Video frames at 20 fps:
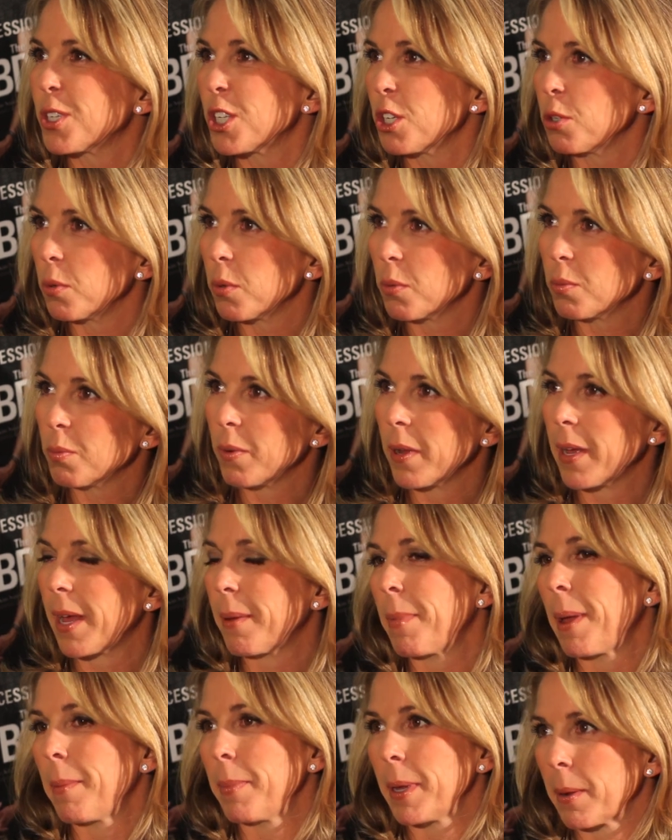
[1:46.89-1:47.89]
2,
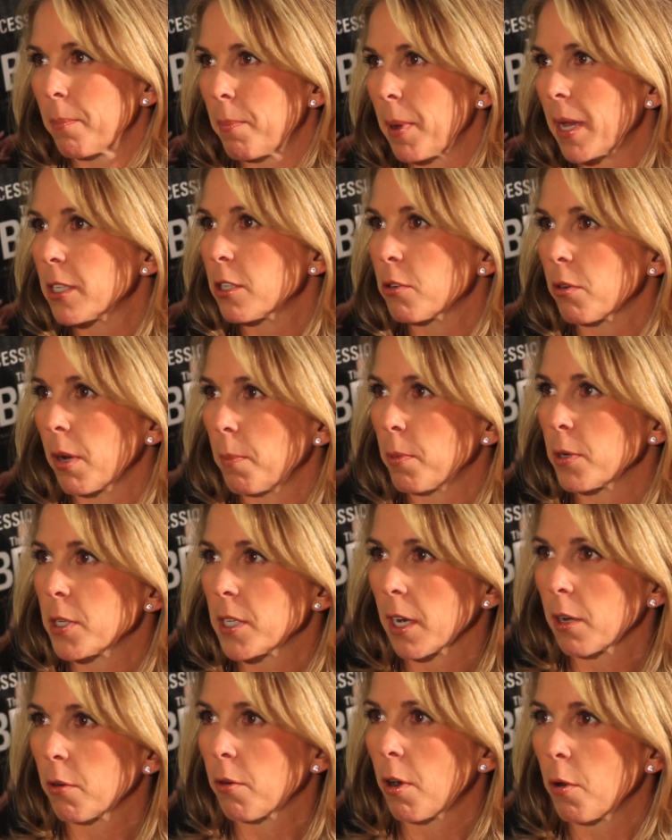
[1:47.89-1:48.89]
maybe at best
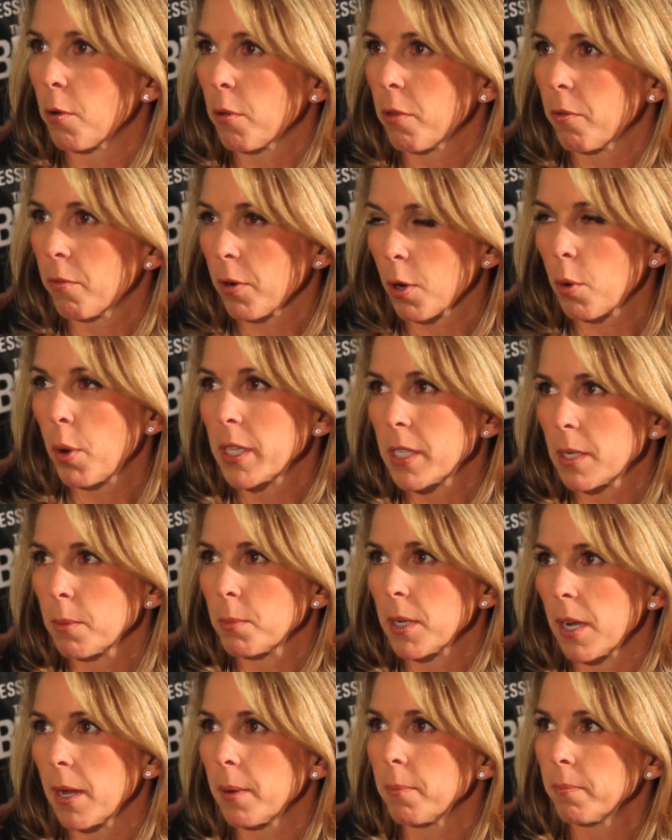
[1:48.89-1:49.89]
3% growth for quite
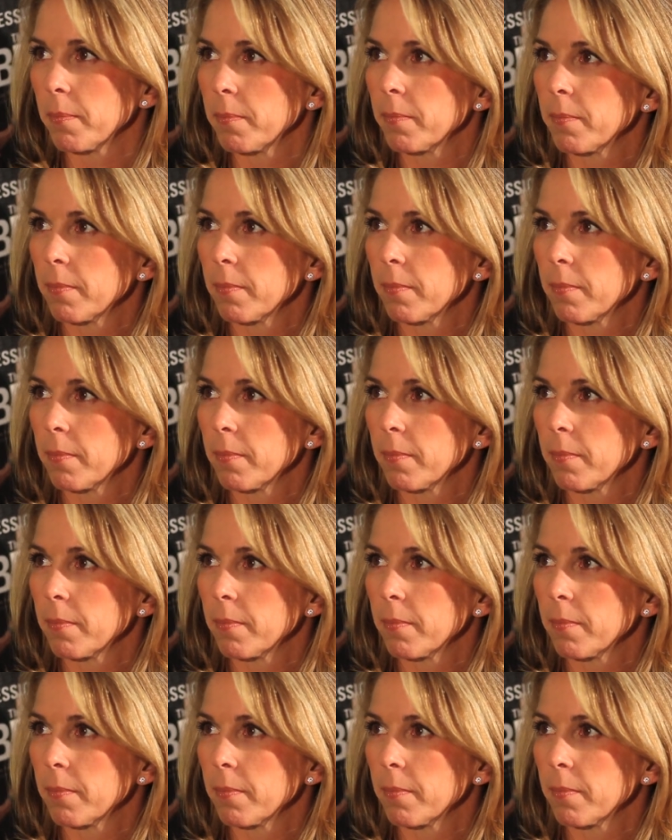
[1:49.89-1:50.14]
some time.